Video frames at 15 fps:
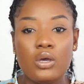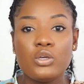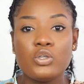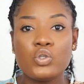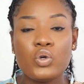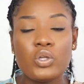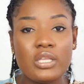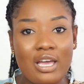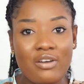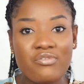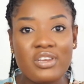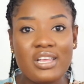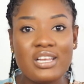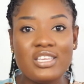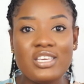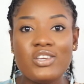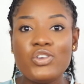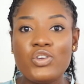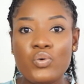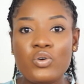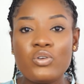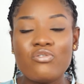So definitely
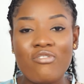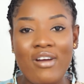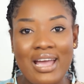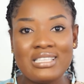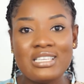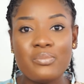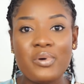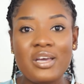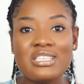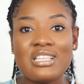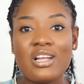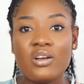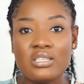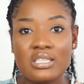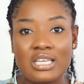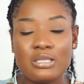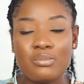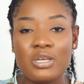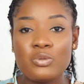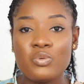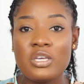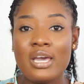you would write a personal
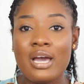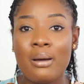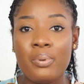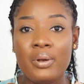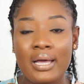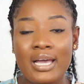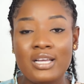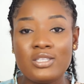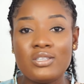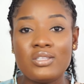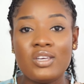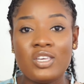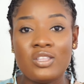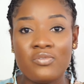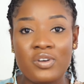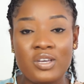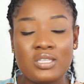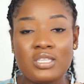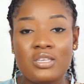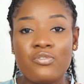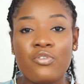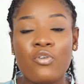statement when you're applying to the
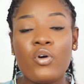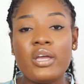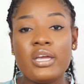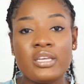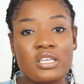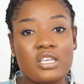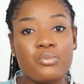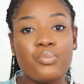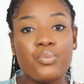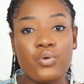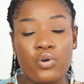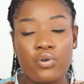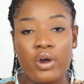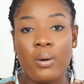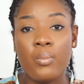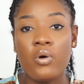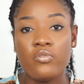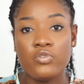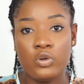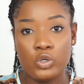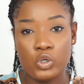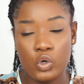university for any program
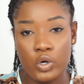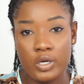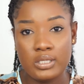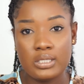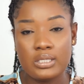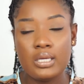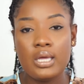of your choice.